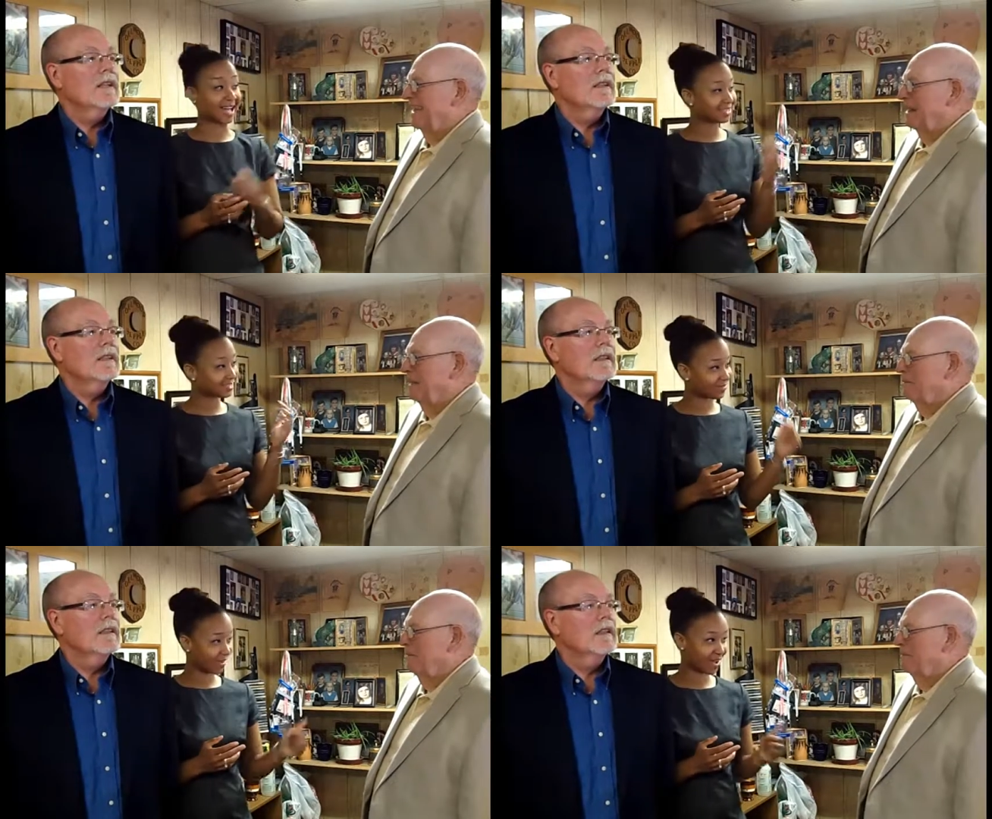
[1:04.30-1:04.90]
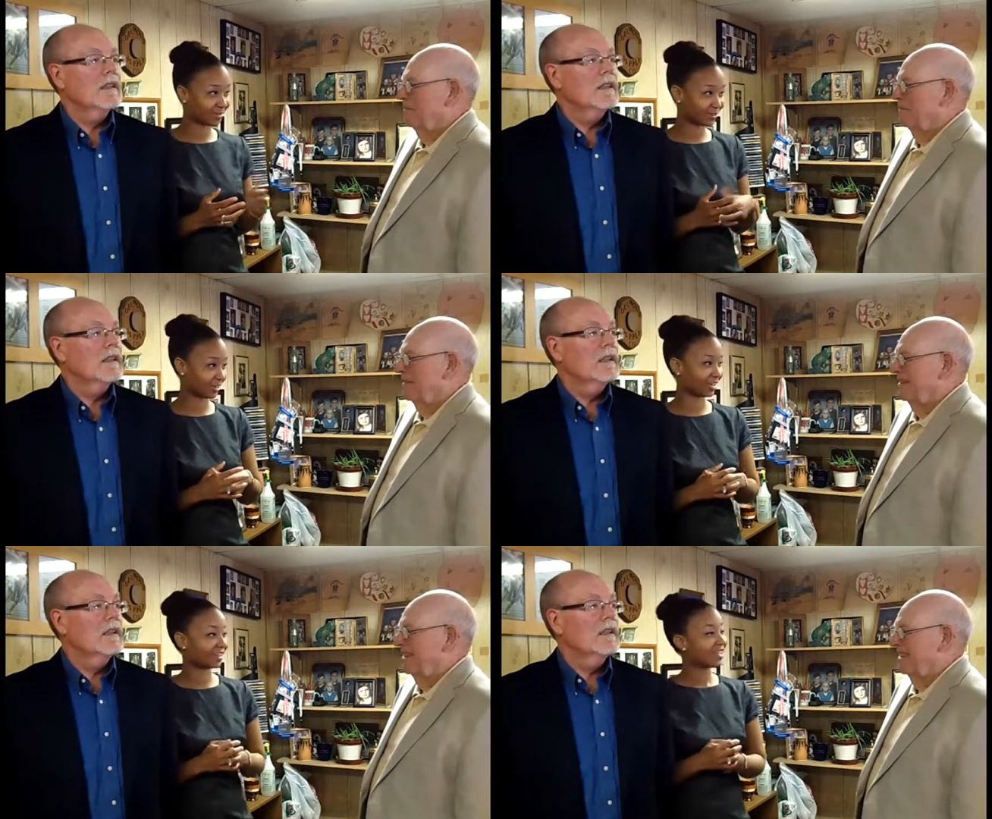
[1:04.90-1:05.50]
Speaker 1: as the
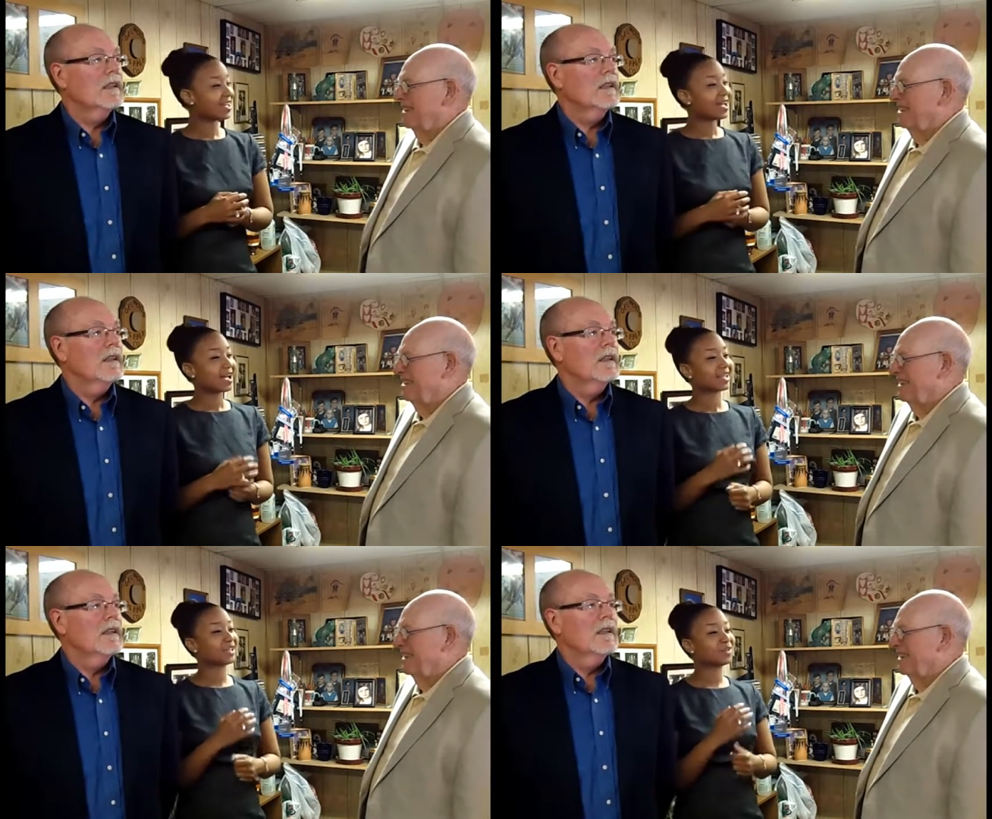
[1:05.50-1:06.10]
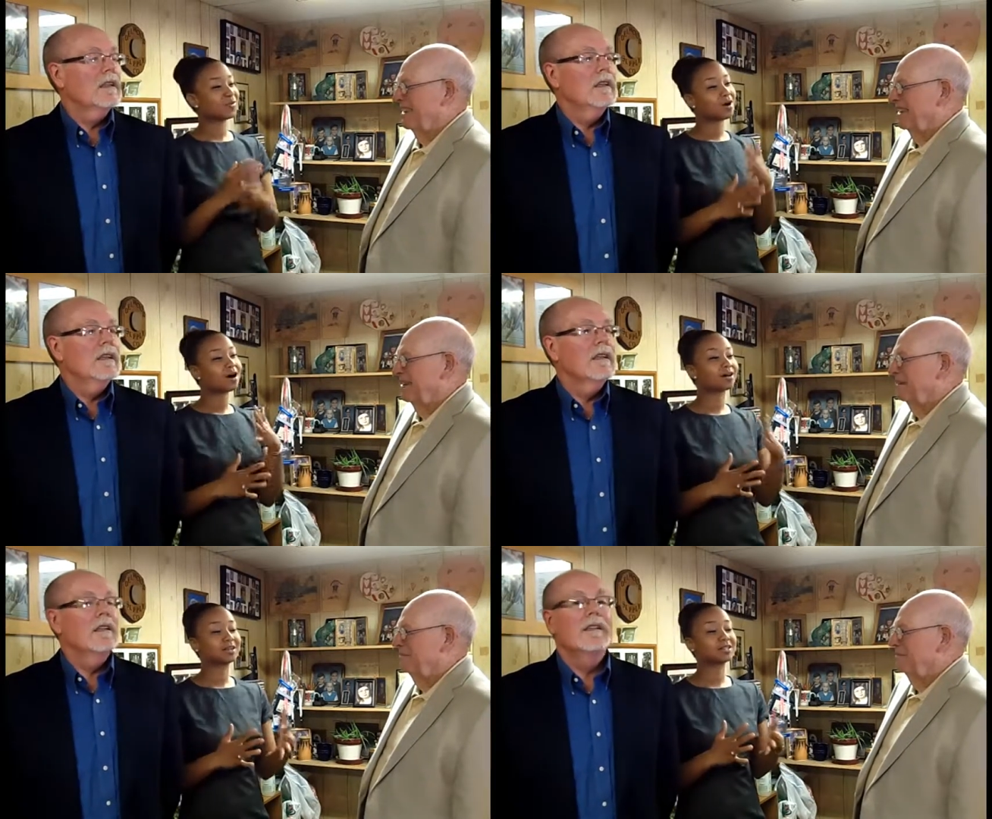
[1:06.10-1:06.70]
founder, can you
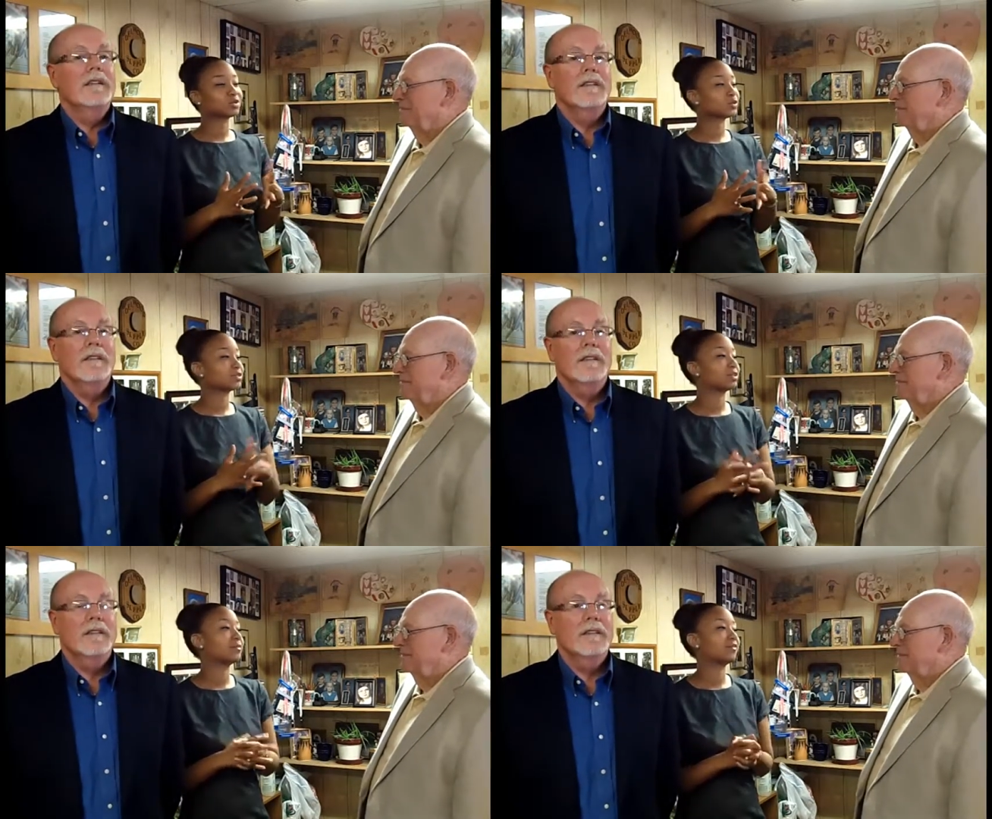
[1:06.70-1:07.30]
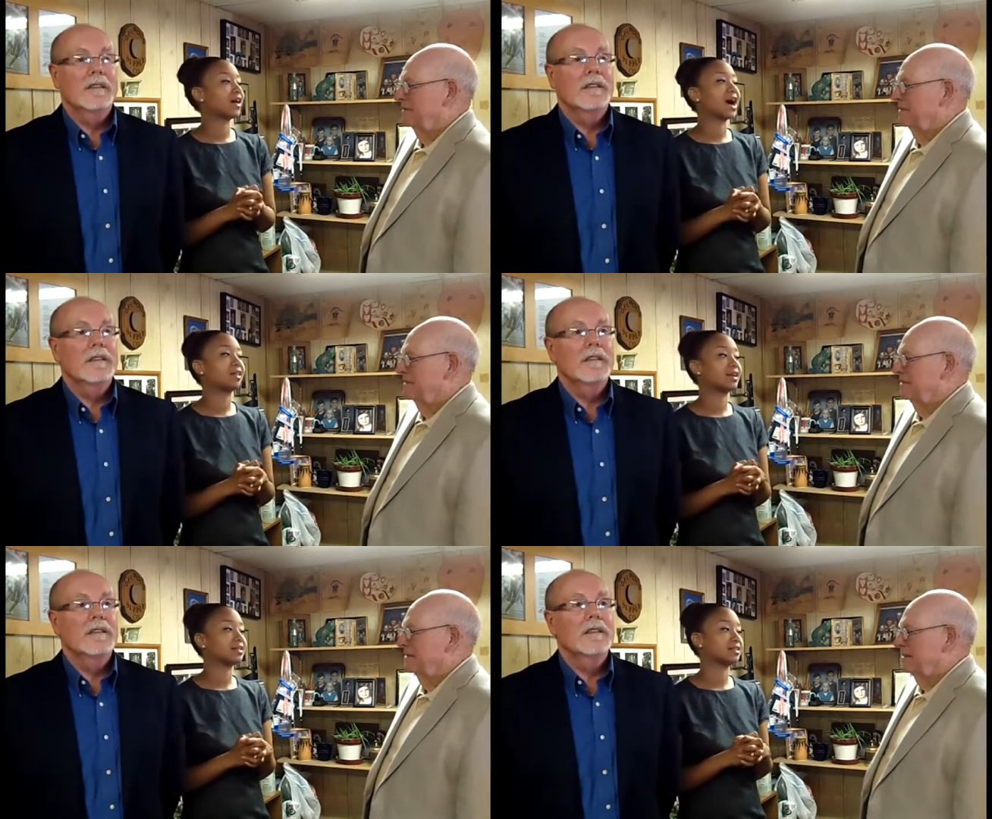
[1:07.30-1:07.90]
walk us through some of the
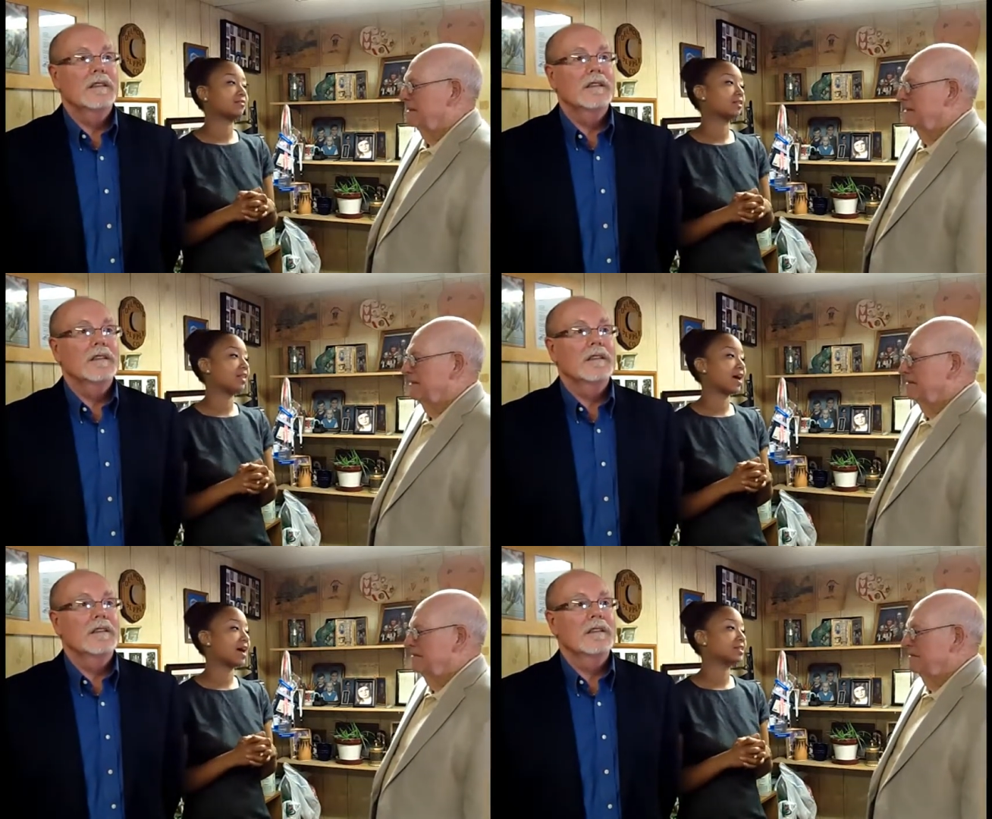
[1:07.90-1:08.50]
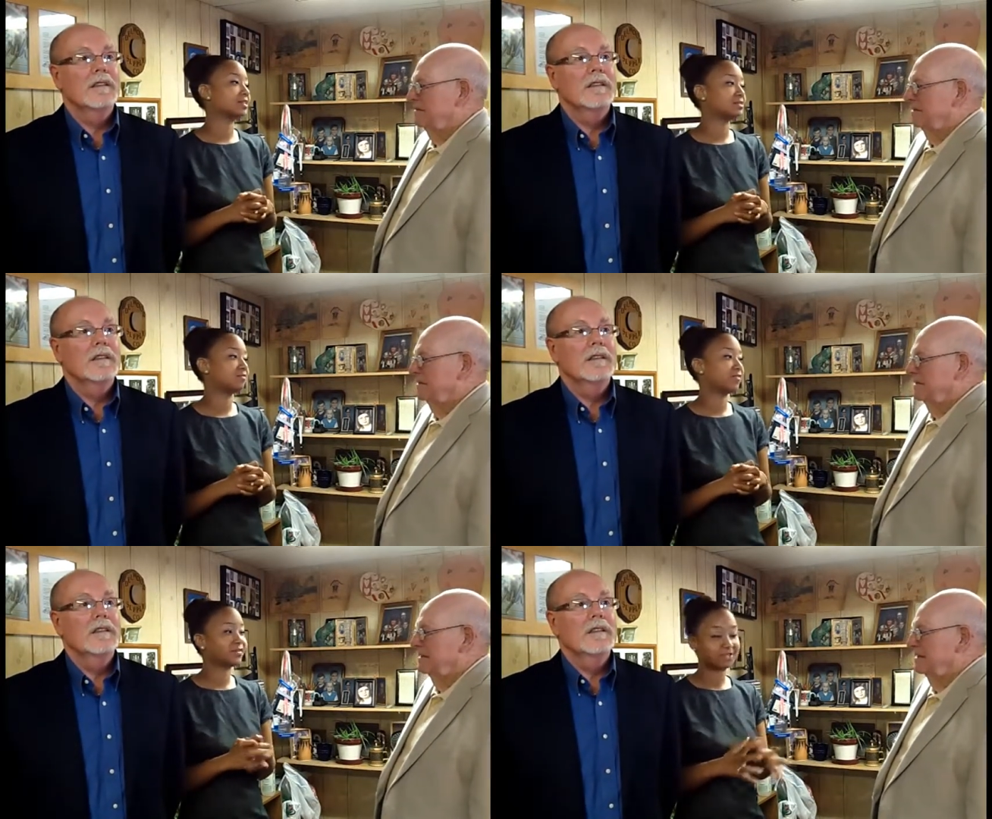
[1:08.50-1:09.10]
highlights of the last
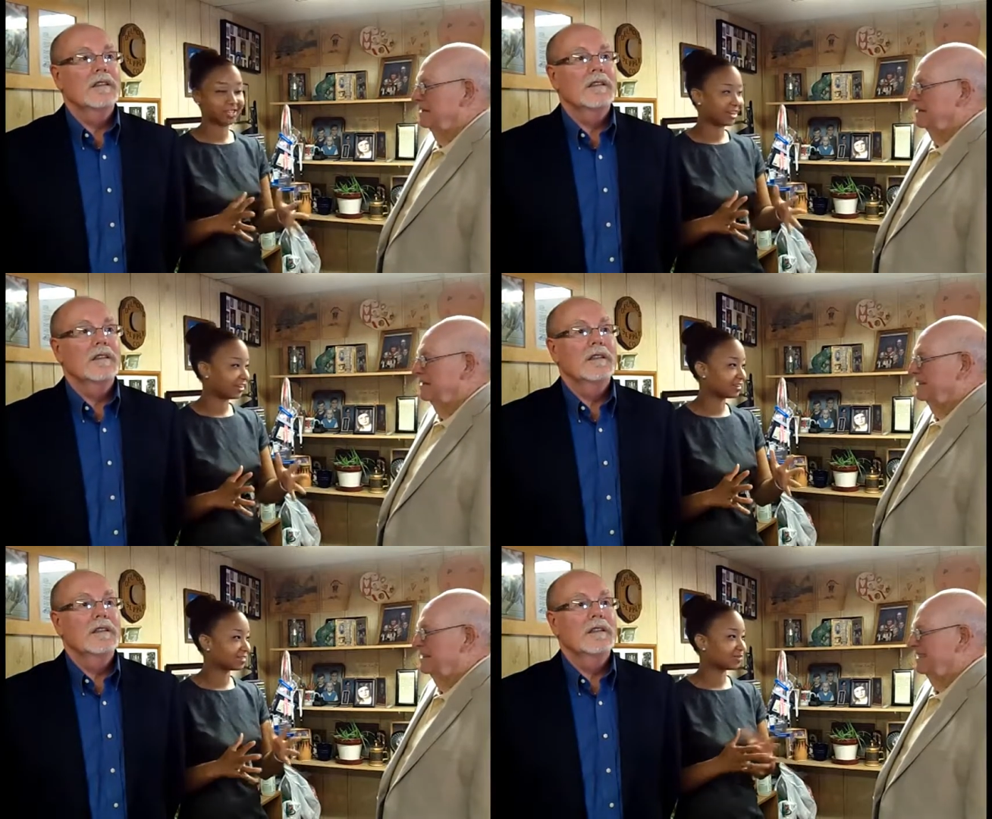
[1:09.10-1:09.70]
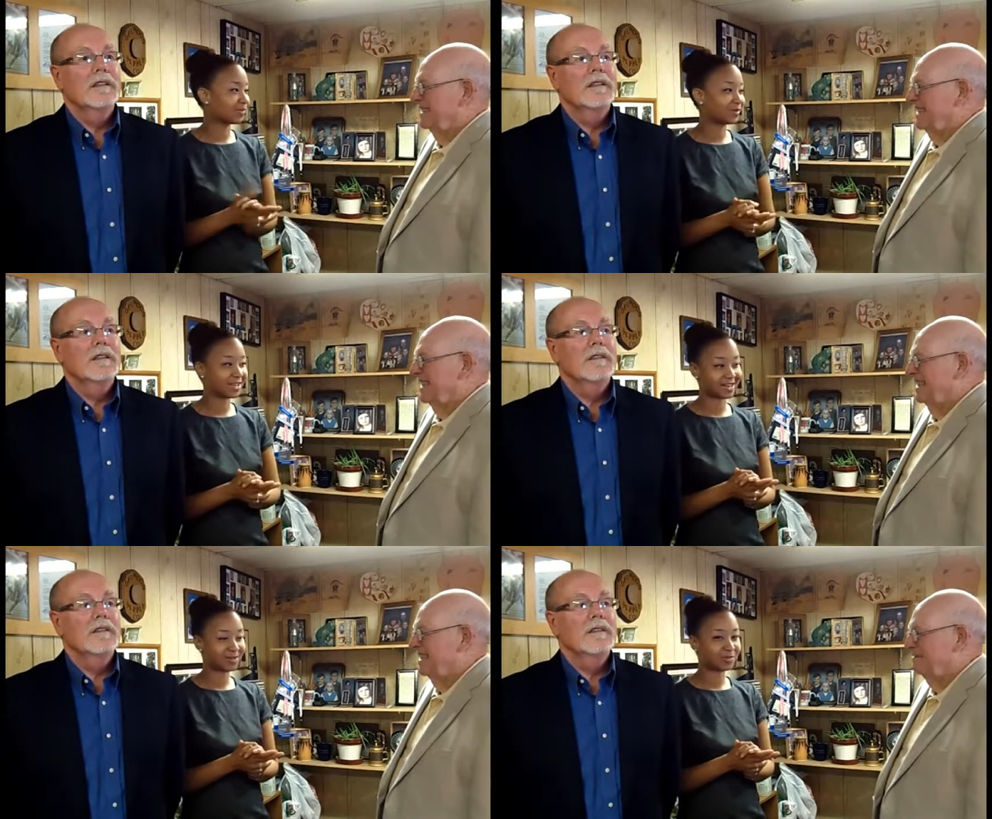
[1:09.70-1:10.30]
50 years?
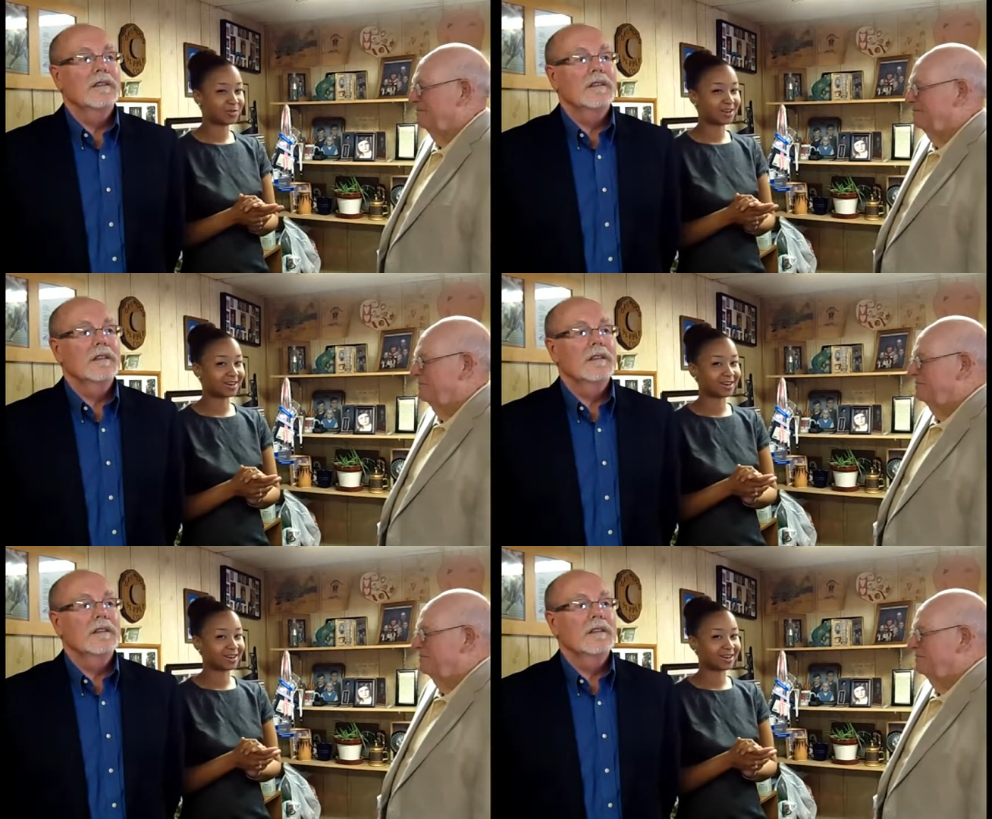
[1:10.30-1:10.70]
What what